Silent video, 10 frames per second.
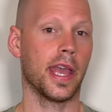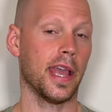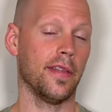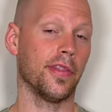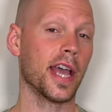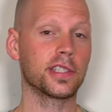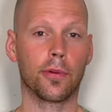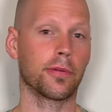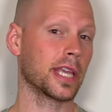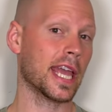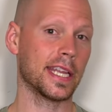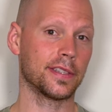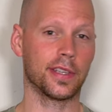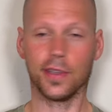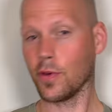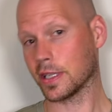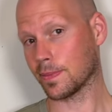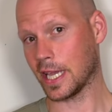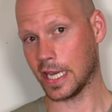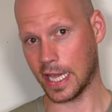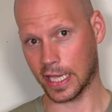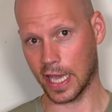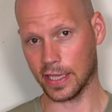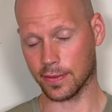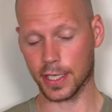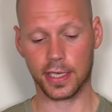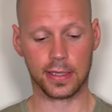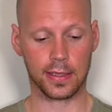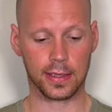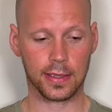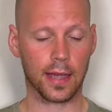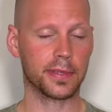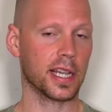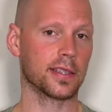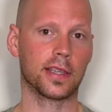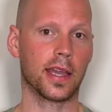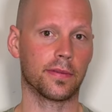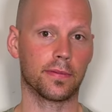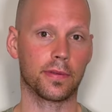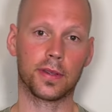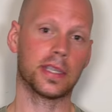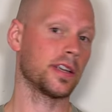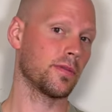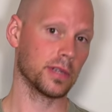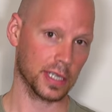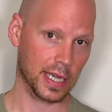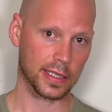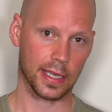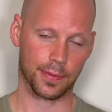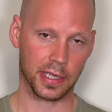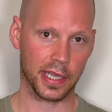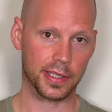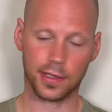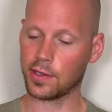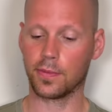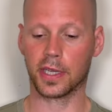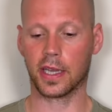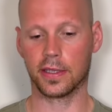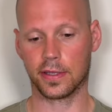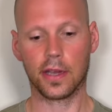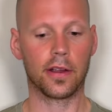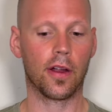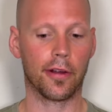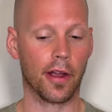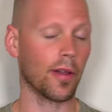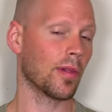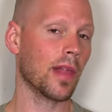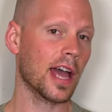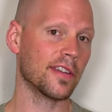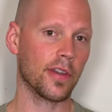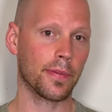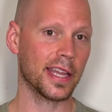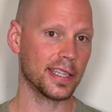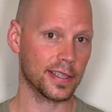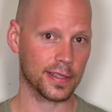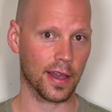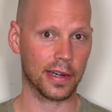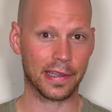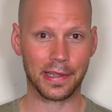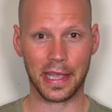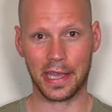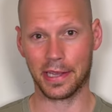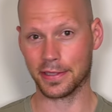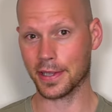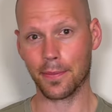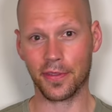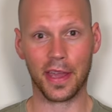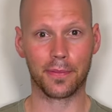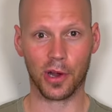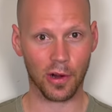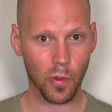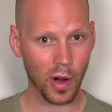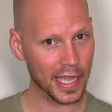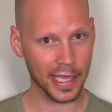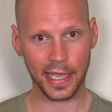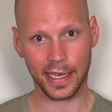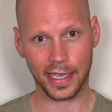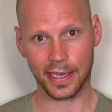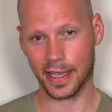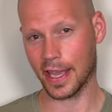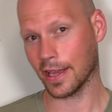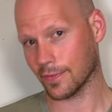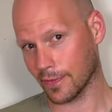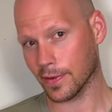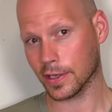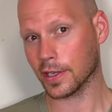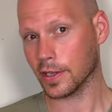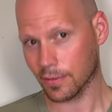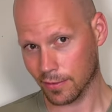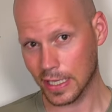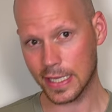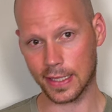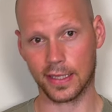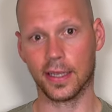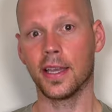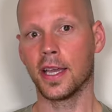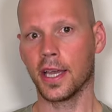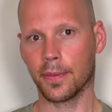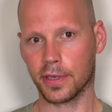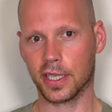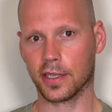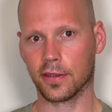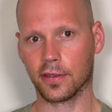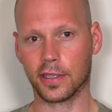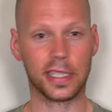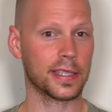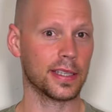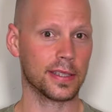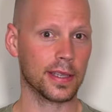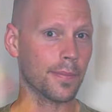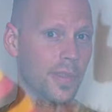And that's where we get into US-made AKs, which is a subject I really don't want to get deeply into because there are a lot of opinions on it, and some of them are quite heated, and for good reason, particularly since some